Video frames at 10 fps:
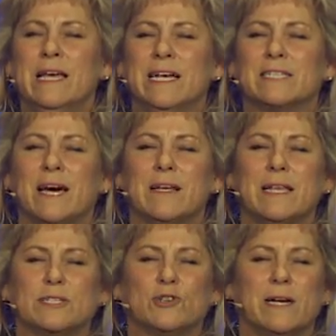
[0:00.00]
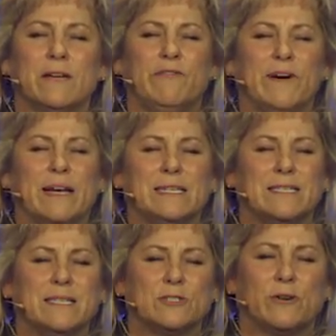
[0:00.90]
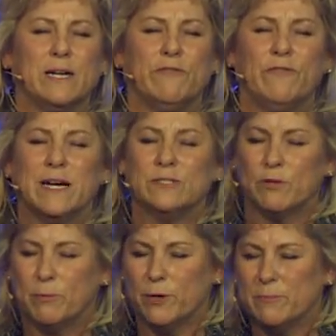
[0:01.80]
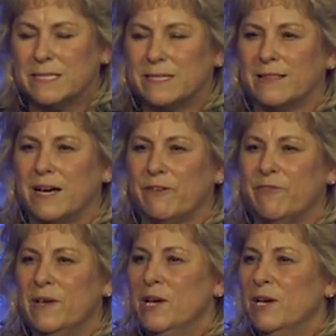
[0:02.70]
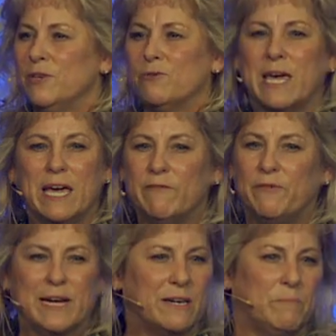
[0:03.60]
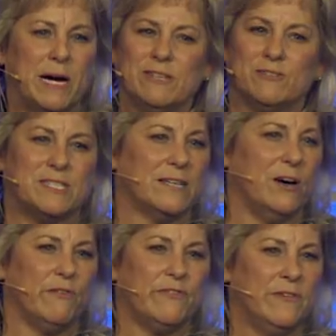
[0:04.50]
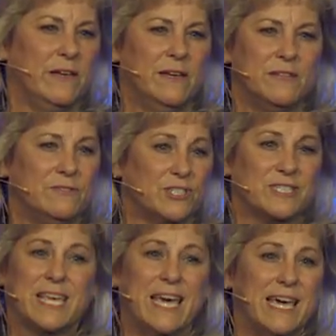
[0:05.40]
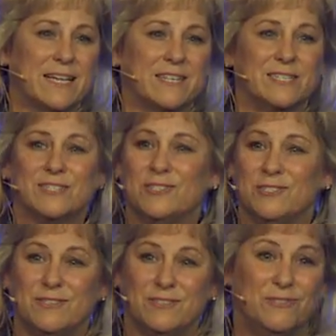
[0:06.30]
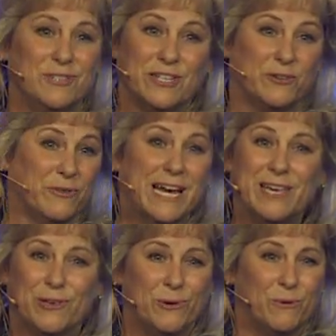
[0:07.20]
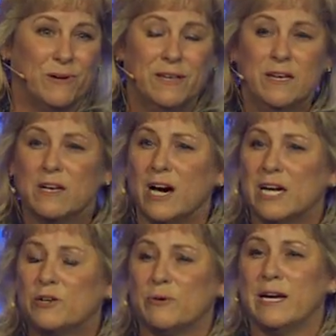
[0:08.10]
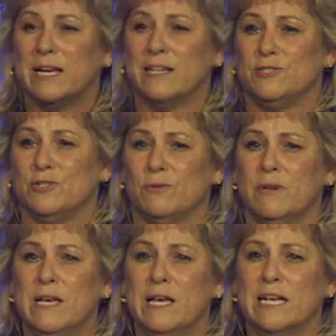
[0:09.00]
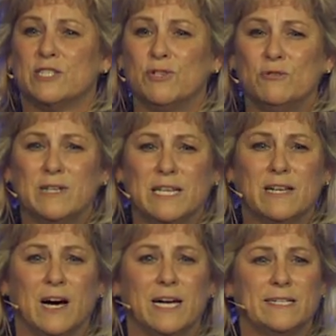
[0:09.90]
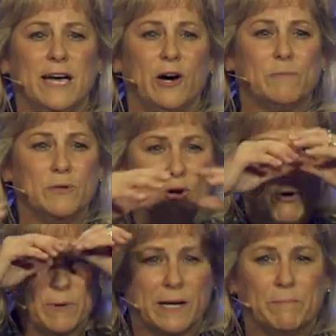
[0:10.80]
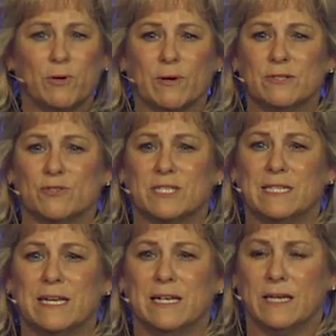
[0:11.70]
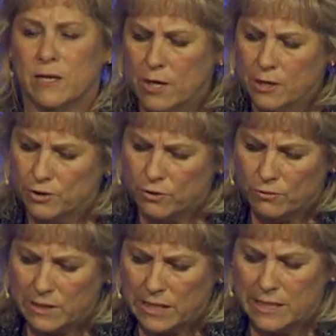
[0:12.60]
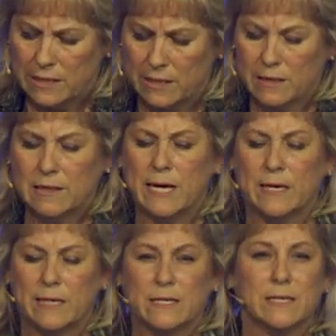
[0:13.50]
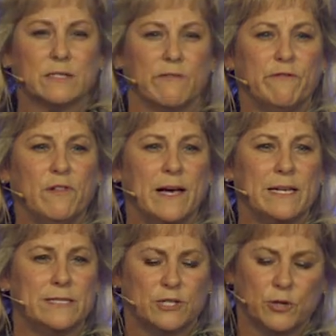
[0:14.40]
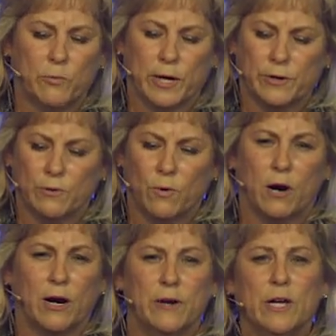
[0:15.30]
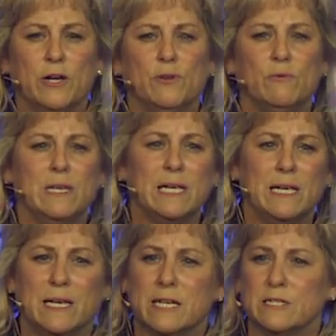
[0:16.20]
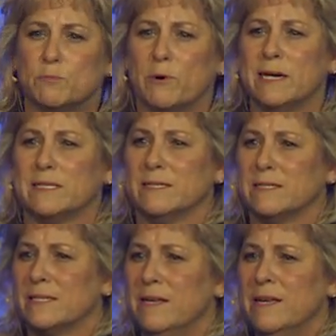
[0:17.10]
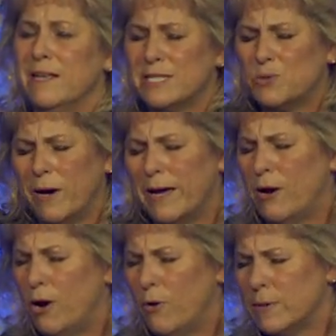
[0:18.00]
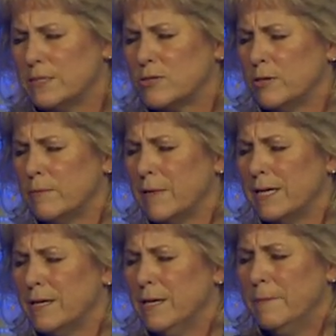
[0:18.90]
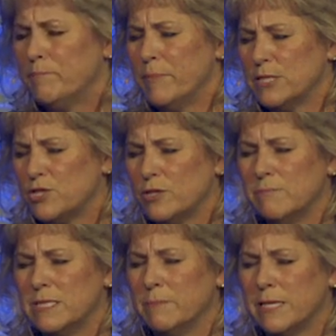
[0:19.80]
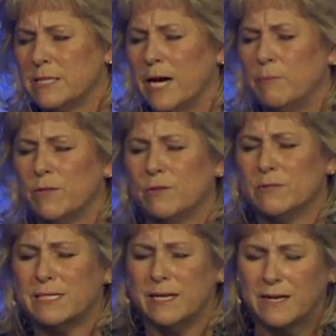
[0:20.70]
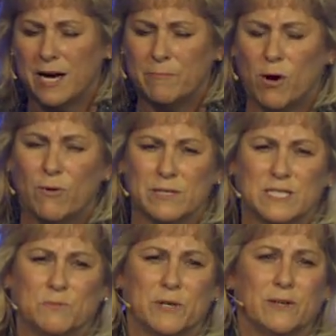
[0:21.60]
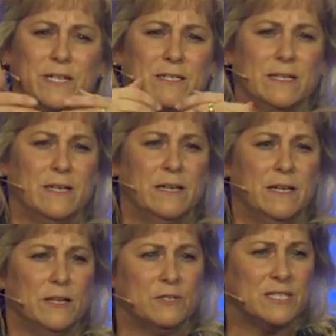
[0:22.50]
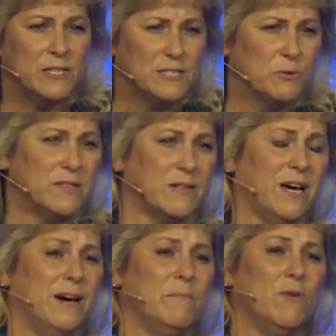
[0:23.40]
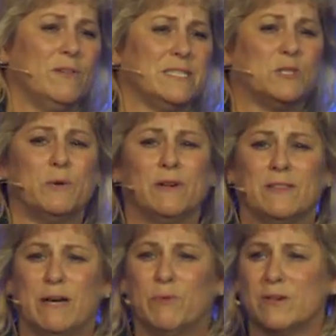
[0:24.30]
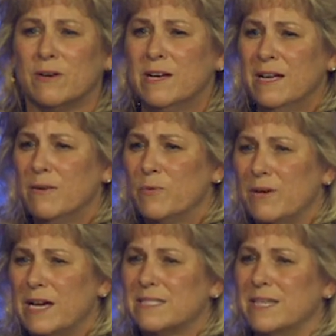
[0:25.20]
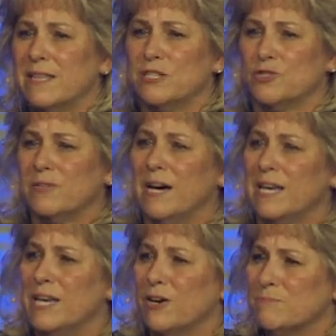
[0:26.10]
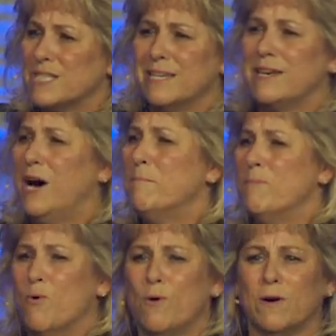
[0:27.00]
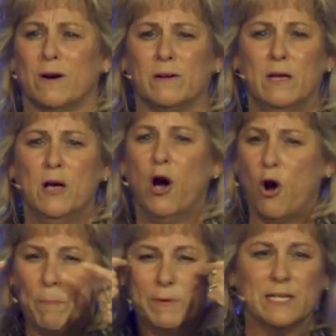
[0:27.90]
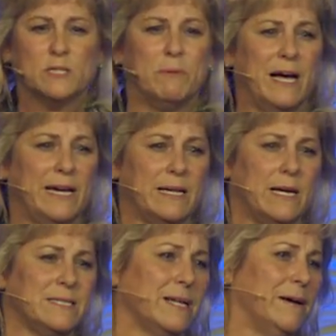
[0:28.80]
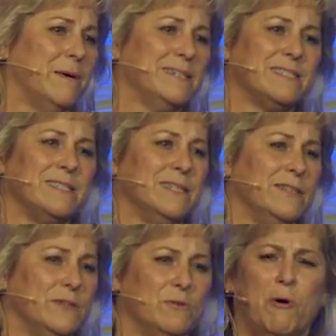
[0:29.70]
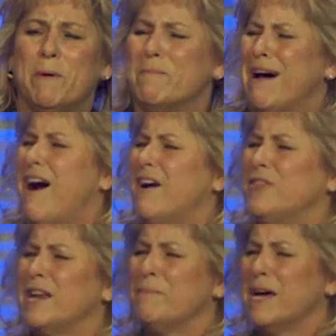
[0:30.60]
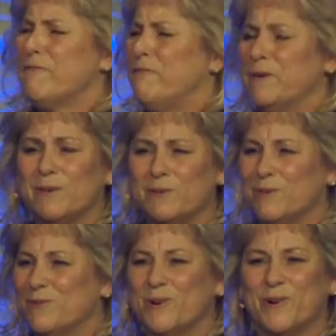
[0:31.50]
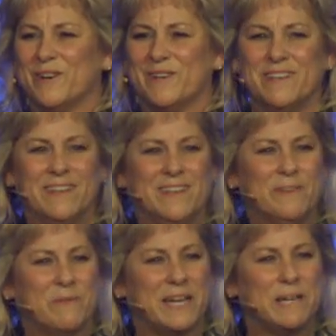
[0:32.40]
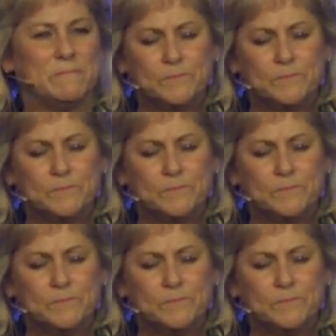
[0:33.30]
It's kind of like trying to find, I see that, trying to find your purpose in life. You can't find it by yourself. You just can't because you didn't create you. God created you. And so you need God to help you to open up your understanding. You need light to flood into where you are. You need His presence. That's why I always start my, my sermons and my time with you saying, Come, Holy Spirit. You see, it's with the come, Holy Spirit, that we're, we're not saying that you're not here. I'm saying, Come more. Open these blind eyes that I might see you. Open my heart that I might feel you, Lord. Right?